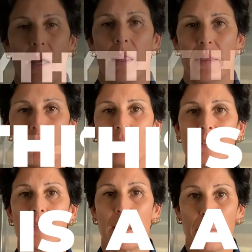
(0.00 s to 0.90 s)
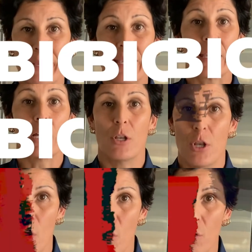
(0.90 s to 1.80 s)
This is a big
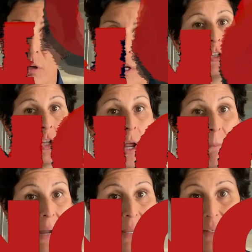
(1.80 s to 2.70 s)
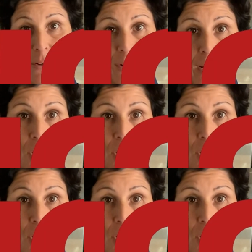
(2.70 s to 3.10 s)
no. Non-binary and